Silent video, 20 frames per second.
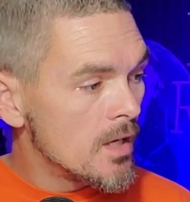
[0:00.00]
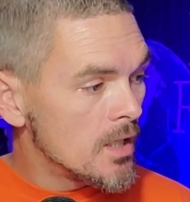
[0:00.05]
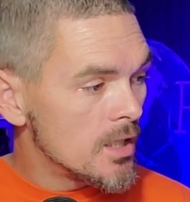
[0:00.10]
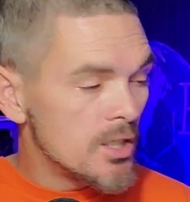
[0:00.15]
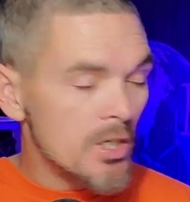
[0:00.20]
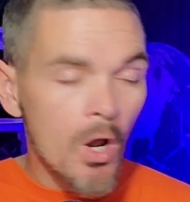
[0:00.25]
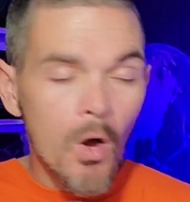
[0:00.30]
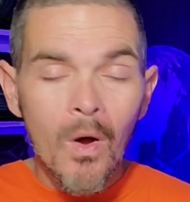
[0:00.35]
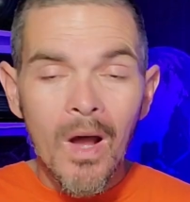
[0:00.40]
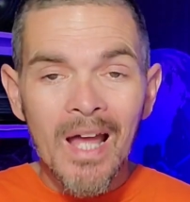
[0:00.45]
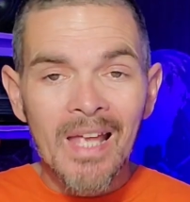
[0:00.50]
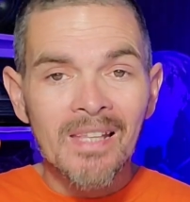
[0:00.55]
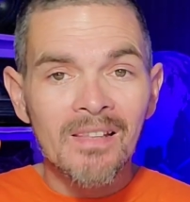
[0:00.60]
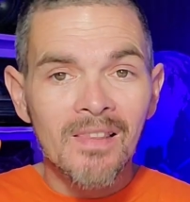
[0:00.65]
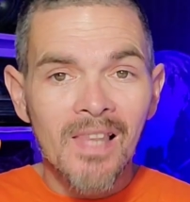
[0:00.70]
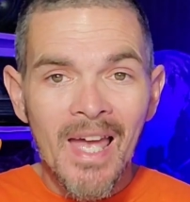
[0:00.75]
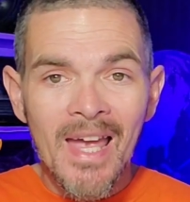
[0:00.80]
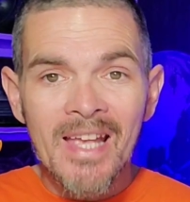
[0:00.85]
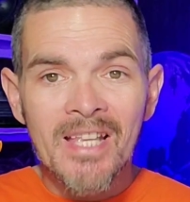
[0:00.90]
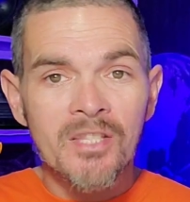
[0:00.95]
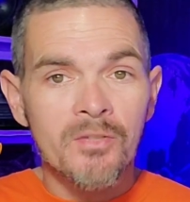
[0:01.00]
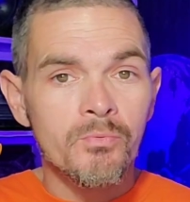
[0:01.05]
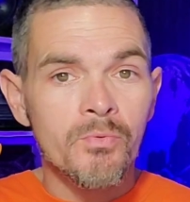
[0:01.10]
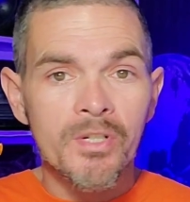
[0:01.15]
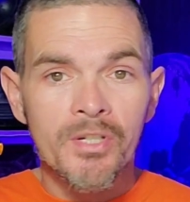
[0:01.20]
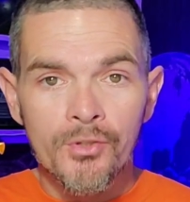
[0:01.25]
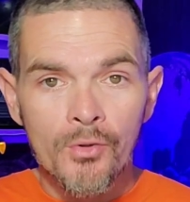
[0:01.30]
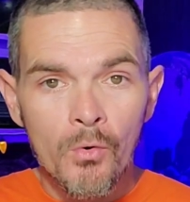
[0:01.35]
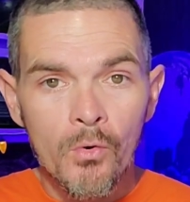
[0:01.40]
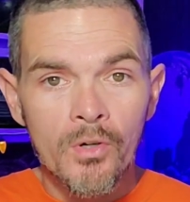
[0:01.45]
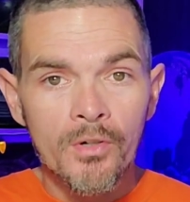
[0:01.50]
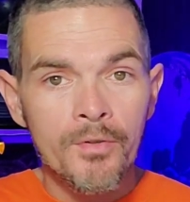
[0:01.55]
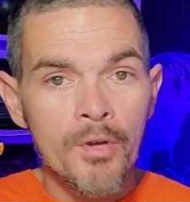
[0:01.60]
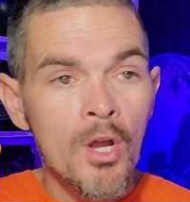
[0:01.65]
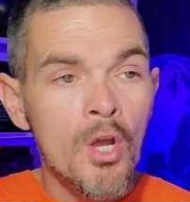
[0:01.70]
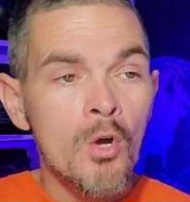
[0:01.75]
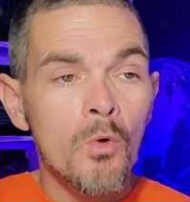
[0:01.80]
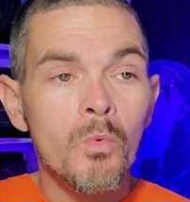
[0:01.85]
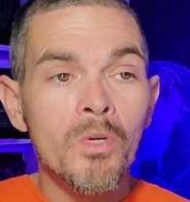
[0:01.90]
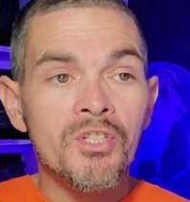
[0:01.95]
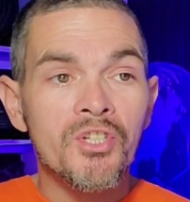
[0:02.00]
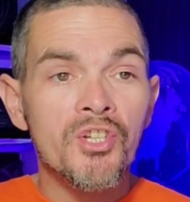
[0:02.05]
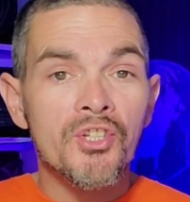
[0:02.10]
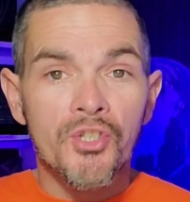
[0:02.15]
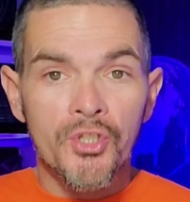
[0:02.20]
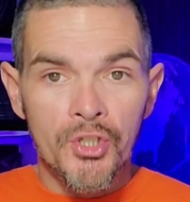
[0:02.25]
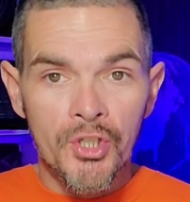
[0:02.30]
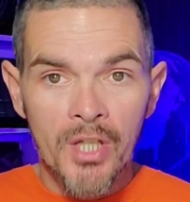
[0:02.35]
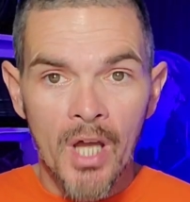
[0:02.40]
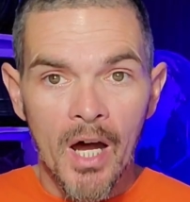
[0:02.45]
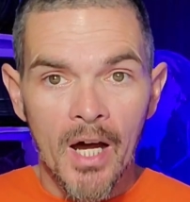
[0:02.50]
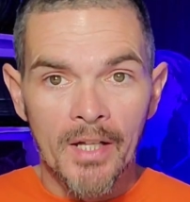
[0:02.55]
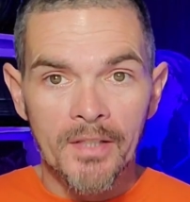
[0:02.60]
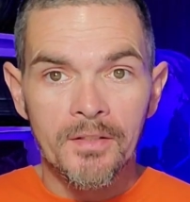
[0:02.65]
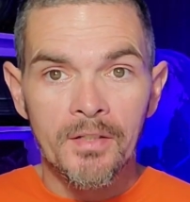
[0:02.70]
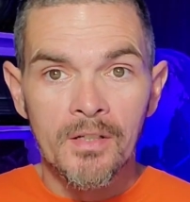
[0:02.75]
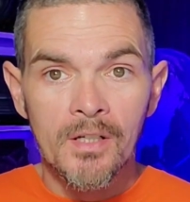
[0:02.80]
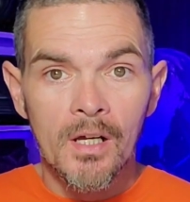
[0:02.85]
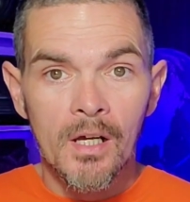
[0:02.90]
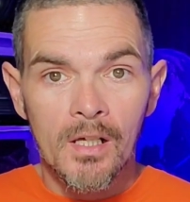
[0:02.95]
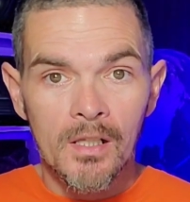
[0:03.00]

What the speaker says: A last resort, which it's not.